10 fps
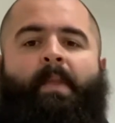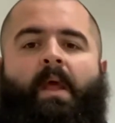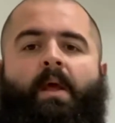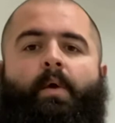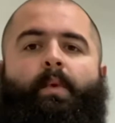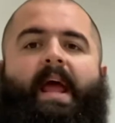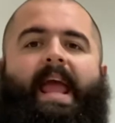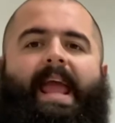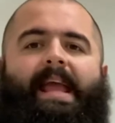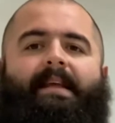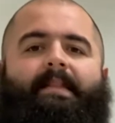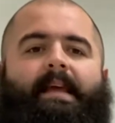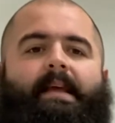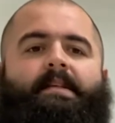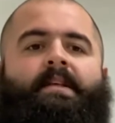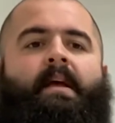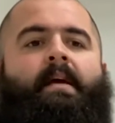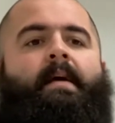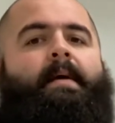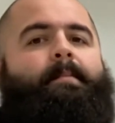when I hang these
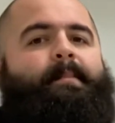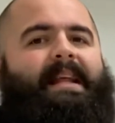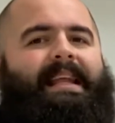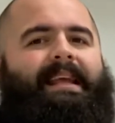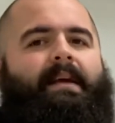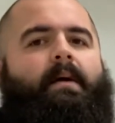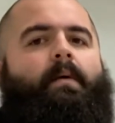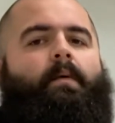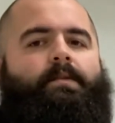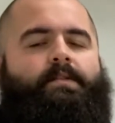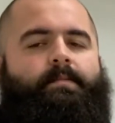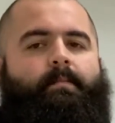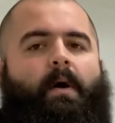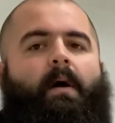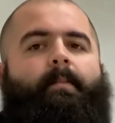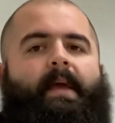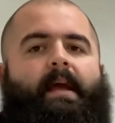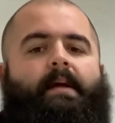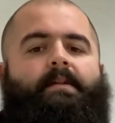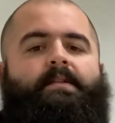mini or small
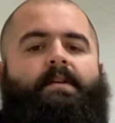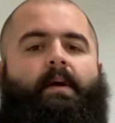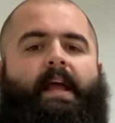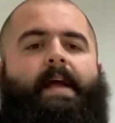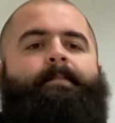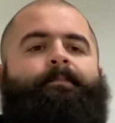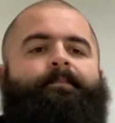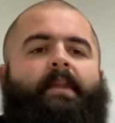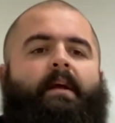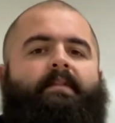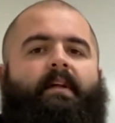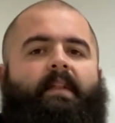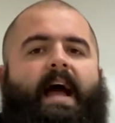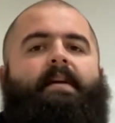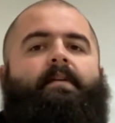bands, okay, the lighter the